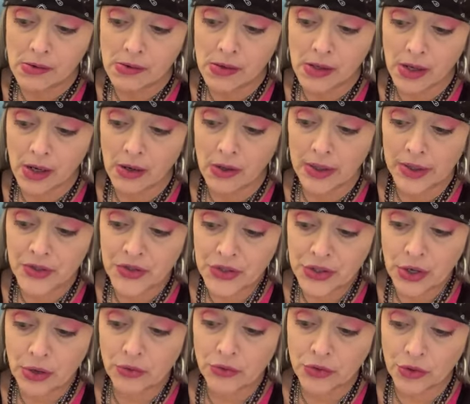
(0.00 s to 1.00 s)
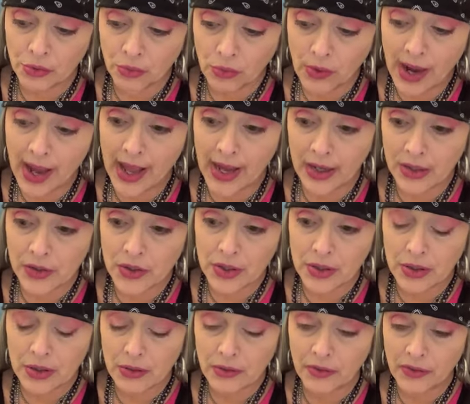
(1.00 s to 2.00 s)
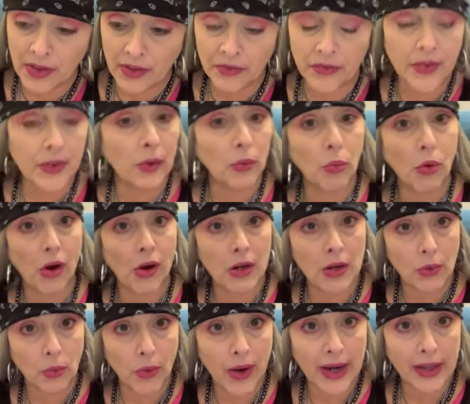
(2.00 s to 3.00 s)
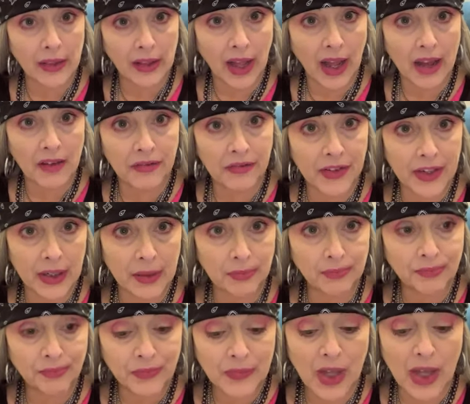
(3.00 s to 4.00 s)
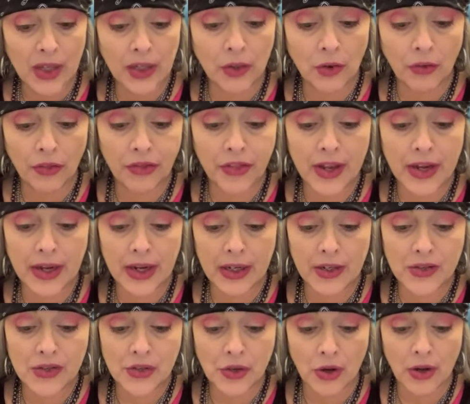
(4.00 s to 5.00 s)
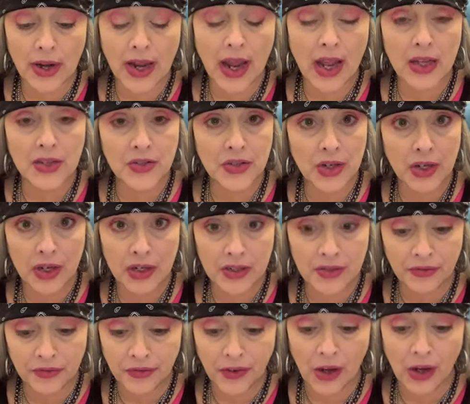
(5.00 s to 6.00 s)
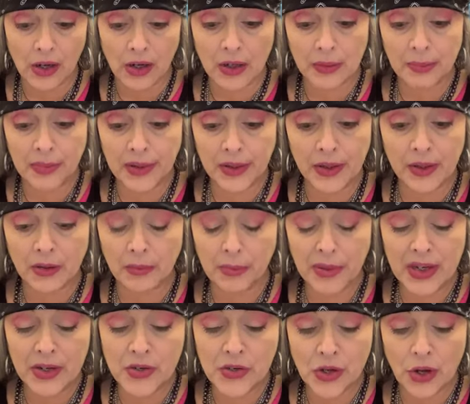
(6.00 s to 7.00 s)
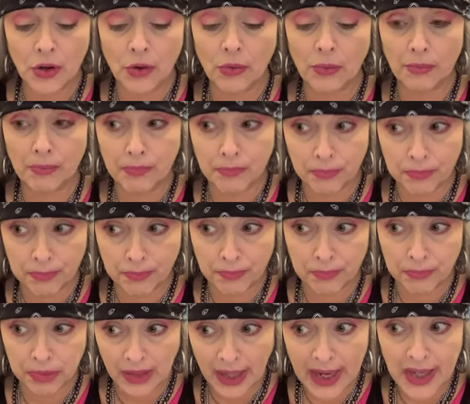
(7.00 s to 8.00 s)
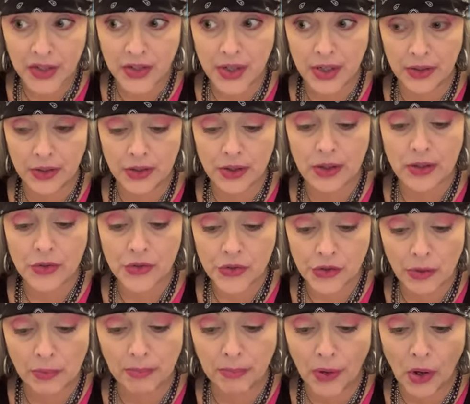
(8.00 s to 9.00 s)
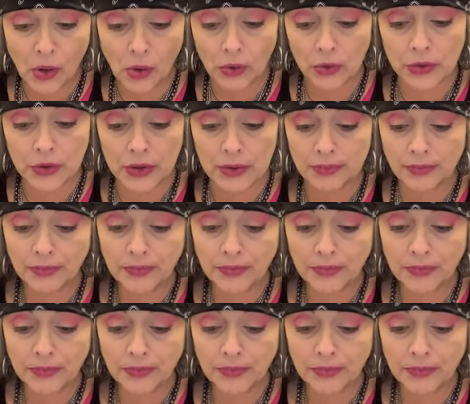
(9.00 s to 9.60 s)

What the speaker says: know, it's so direct that they'll walk away laughing and you'll think it's sarcastic as fuck, but it'll be so blatant, so bold.